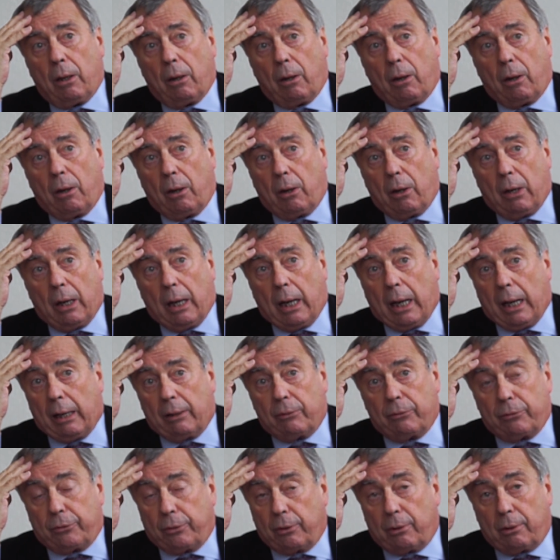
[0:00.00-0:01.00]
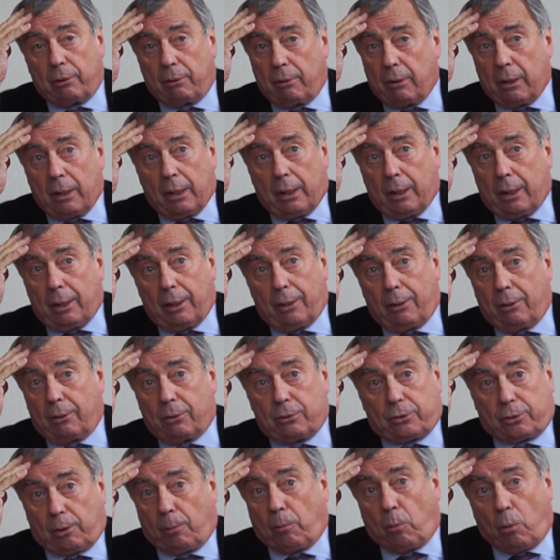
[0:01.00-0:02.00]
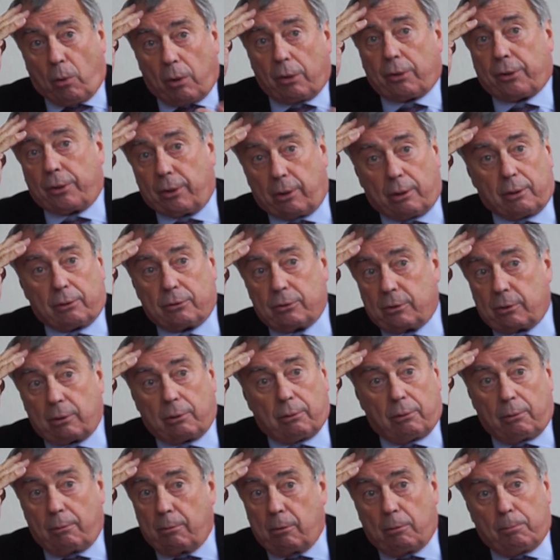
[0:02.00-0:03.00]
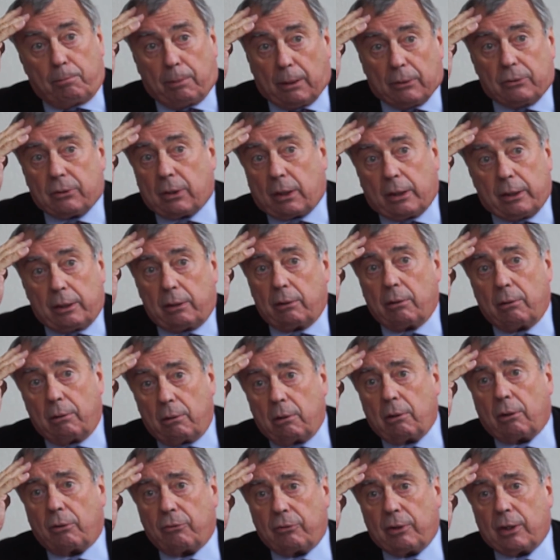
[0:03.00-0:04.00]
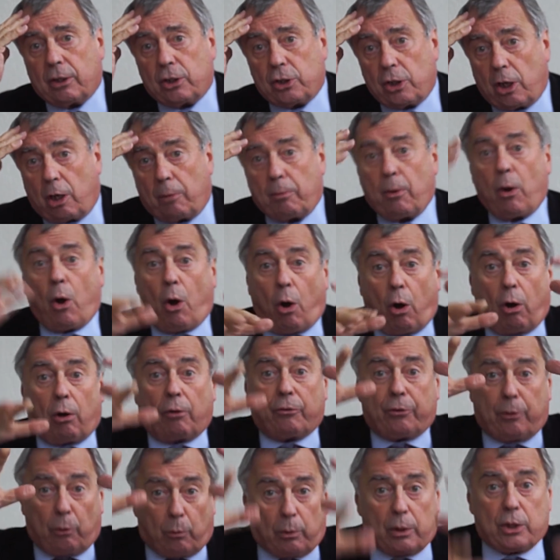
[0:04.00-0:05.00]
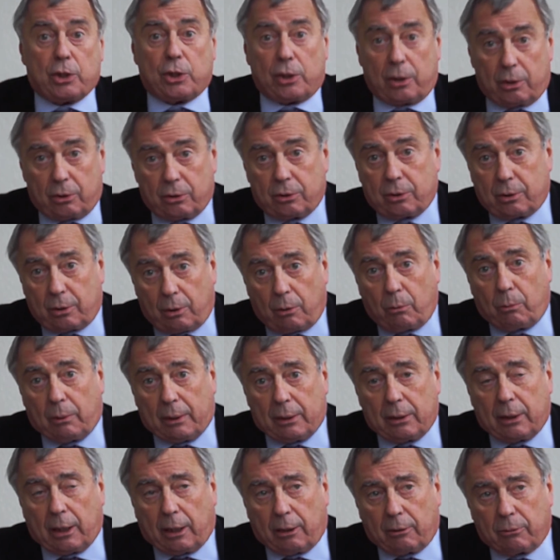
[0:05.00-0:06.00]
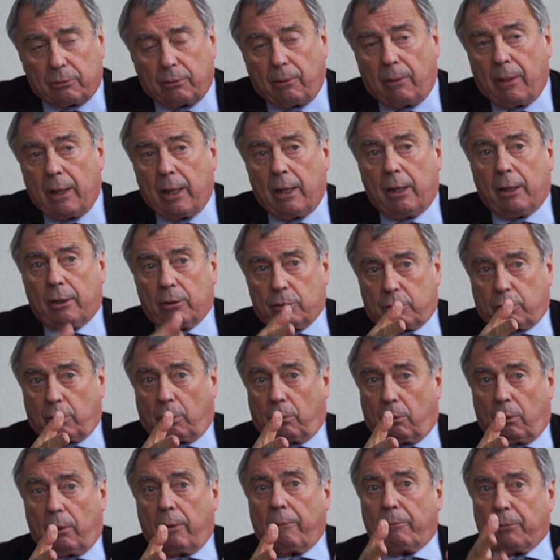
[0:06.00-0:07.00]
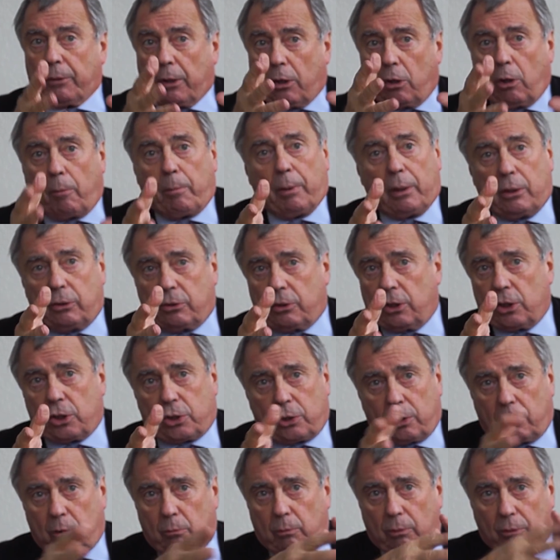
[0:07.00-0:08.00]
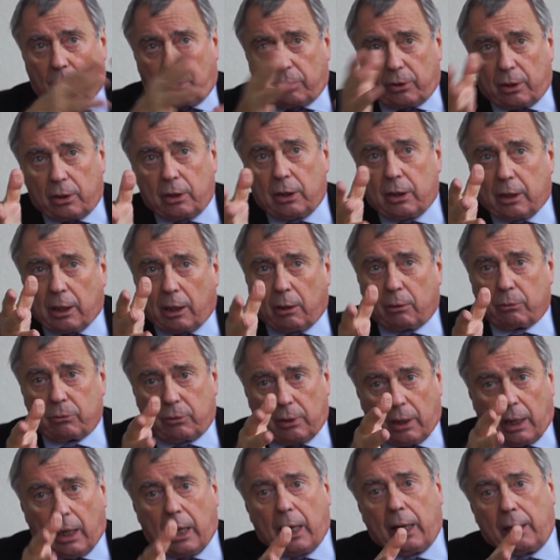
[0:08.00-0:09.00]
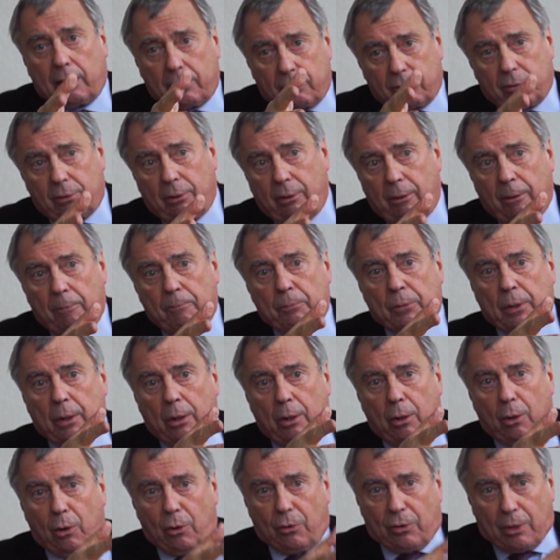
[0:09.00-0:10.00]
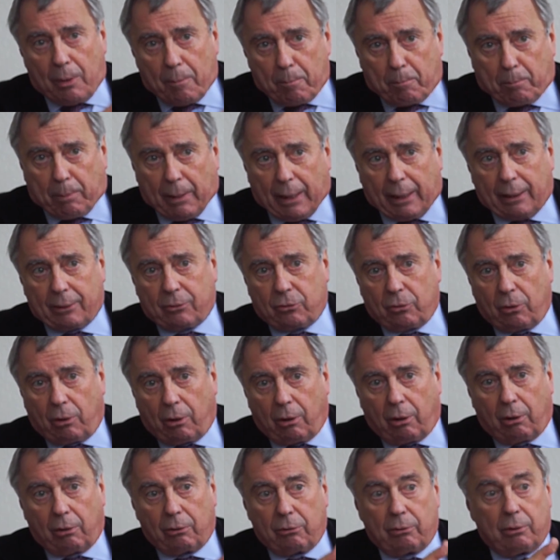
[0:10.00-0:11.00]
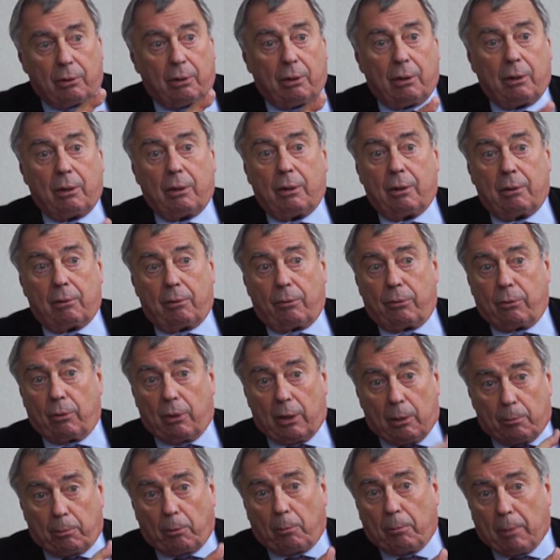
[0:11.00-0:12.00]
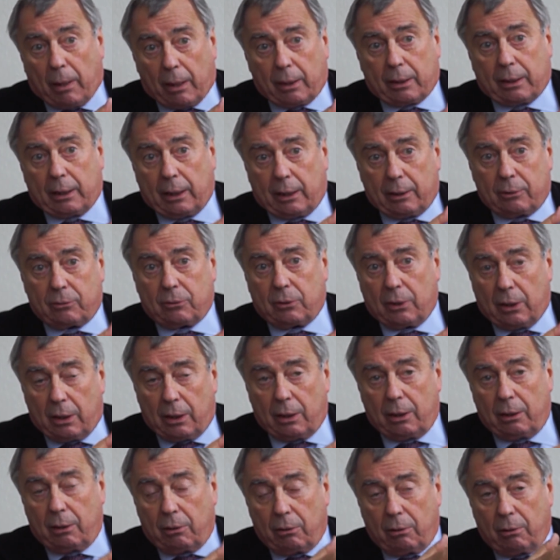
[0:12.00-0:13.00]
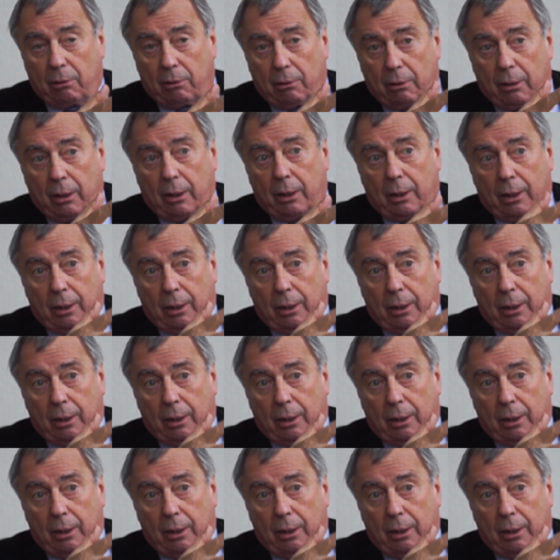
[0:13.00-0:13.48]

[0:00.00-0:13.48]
Some workers basically lost their job. All the wages went down. So globalization, without any doubt, had an impact on the labor market in